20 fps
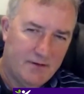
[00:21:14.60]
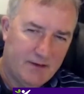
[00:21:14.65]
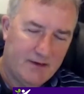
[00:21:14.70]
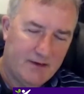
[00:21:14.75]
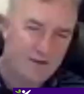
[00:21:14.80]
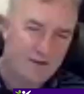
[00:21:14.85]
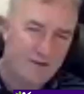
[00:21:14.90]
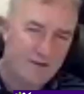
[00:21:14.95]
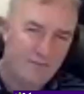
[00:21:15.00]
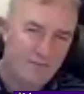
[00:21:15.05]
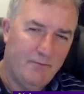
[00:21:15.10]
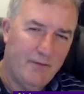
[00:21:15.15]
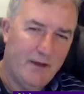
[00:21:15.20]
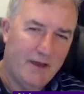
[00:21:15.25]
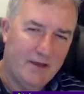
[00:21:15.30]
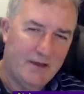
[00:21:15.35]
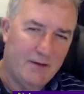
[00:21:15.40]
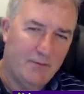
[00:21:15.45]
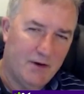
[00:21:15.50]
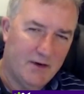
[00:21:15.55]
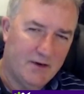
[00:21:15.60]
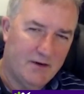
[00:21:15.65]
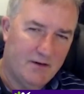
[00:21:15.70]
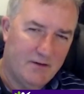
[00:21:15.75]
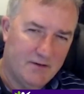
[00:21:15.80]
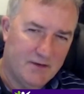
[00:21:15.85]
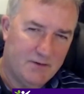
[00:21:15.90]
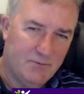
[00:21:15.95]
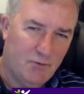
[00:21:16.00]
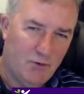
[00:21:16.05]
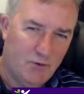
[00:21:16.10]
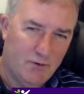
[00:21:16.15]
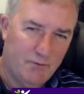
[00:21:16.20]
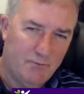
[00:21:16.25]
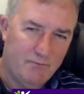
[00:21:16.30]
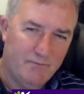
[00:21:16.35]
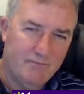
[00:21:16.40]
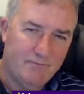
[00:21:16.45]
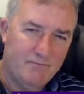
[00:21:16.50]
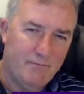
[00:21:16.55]
things that make your blood clots
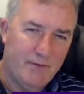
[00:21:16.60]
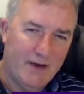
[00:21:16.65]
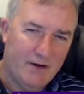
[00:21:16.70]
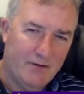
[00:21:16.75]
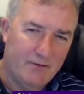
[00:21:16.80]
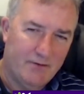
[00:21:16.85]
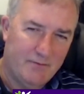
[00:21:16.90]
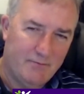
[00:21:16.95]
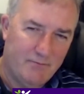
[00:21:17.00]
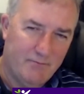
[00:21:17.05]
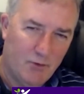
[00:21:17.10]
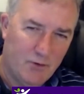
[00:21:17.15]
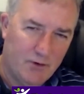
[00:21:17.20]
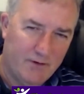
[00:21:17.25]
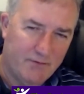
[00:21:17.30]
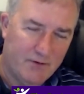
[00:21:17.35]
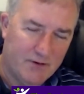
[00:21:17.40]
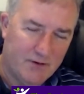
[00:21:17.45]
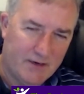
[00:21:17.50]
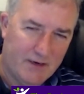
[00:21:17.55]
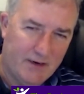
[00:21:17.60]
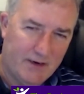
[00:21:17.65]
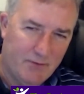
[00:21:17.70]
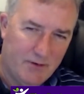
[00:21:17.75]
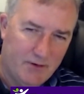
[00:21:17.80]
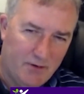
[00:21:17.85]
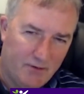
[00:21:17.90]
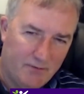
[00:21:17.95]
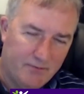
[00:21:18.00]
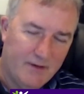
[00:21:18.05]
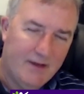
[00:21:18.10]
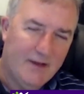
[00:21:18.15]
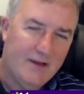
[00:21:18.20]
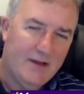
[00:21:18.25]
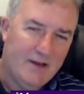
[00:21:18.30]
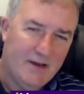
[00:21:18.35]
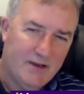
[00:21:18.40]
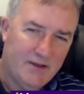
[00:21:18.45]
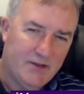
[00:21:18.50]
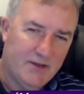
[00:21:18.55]
bigger and more difficult to get rid of,
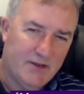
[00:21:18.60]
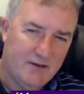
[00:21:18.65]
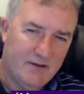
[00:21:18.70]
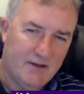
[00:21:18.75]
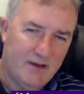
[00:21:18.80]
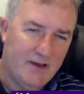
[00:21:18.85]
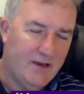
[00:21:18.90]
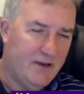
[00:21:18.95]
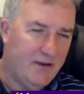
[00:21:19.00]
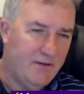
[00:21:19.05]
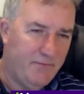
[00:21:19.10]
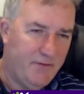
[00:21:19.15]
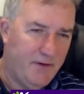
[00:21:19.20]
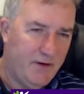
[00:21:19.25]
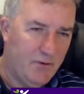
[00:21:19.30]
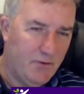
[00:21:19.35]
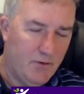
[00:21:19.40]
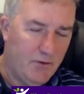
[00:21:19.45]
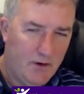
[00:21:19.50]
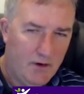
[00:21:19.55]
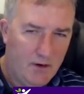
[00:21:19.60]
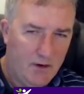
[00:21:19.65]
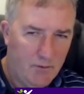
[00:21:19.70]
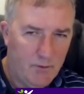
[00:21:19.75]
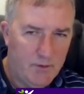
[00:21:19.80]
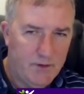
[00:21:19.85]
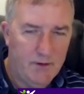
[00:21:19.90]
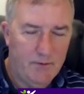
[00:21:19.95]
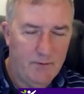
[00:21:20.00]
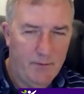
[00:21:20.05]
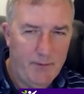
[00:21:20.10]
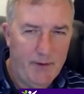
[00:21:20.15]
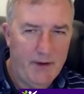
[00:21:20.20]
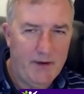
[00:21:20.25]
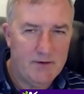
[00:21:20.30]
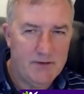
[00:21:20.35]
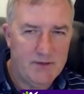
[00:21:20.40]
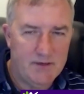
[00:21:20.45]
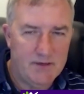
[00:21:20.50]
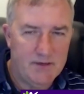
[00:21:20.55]
and things that interfere with the
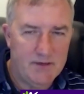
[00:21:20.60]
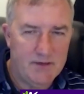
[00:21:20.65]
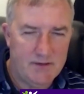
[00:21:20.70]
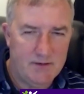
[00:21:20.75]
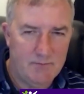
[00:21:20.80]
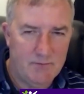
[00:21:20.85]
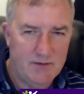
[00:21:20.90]
repair system.